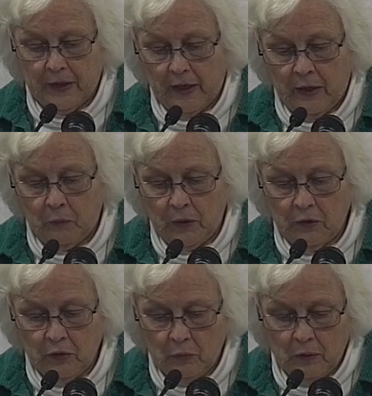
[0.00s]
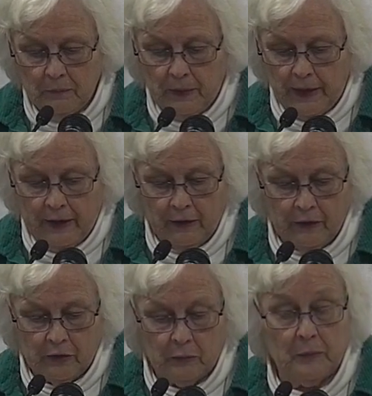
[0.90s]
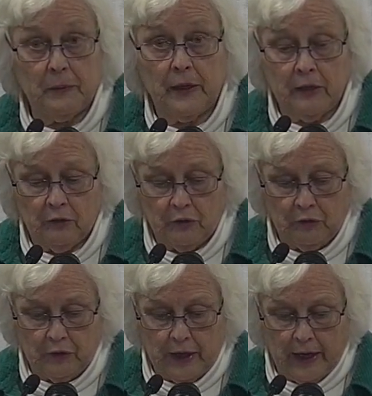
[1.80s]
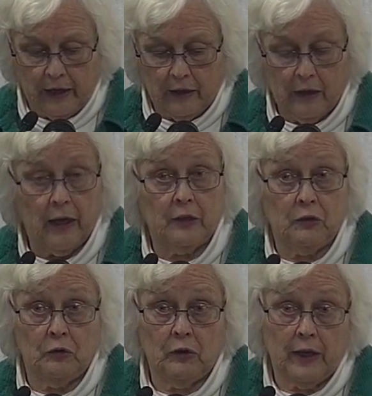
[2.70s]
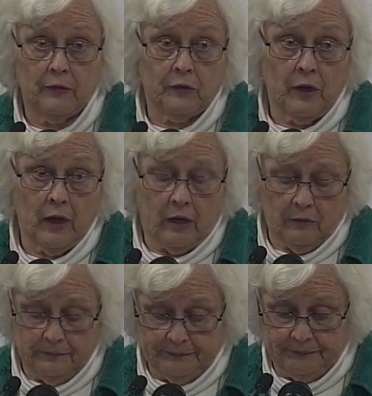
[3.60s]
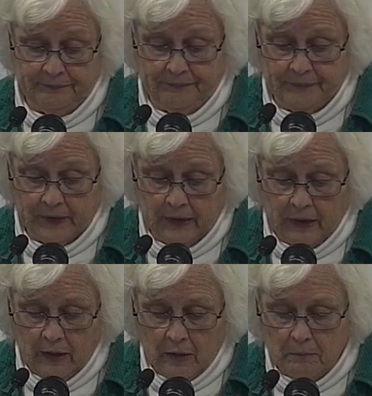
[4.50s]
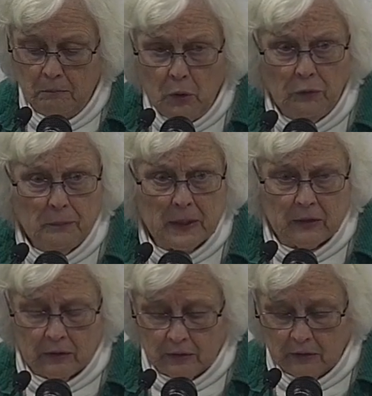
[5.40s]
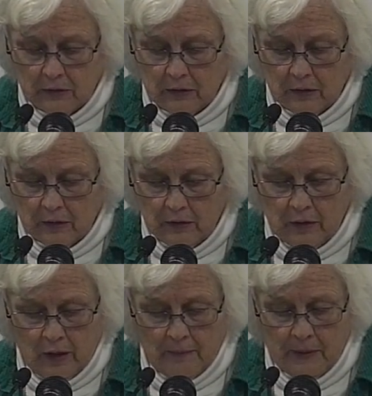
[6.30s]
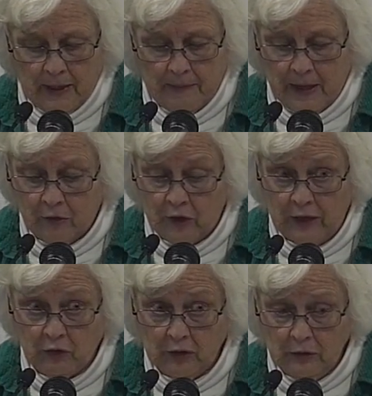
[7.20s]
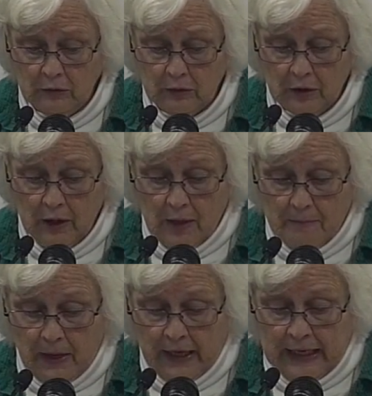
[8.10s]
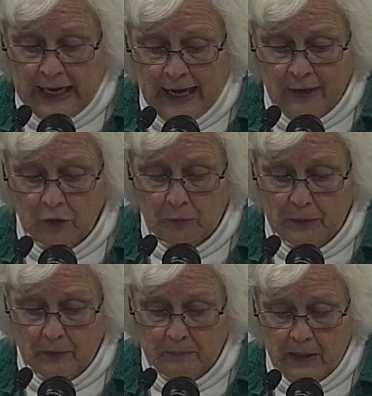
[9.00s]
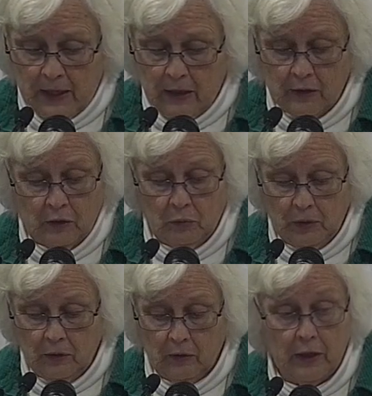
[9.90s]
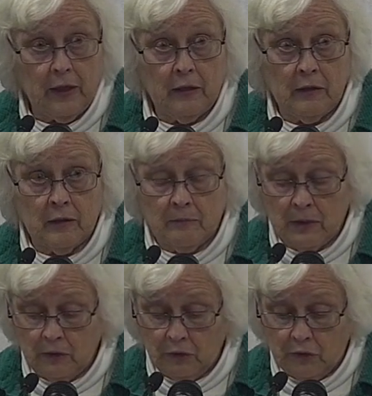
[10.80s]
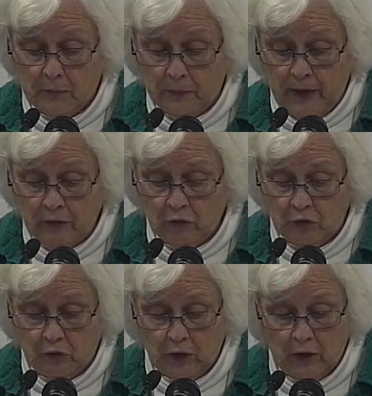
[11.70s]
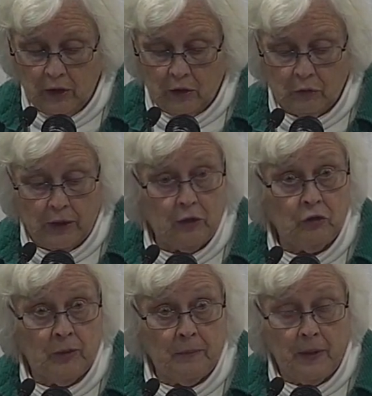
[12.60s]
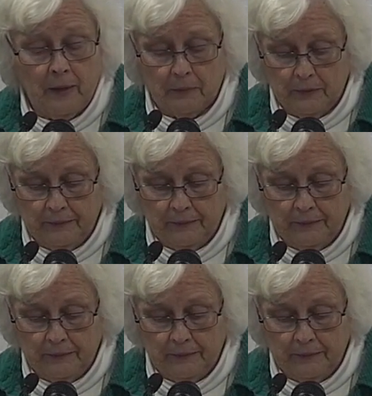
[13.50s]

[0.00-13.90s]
and went to the woodpile to replenish the stack I'd used last night. Movement, not my imagination. My gasp made the critter hidden amidst the branches try to jump up,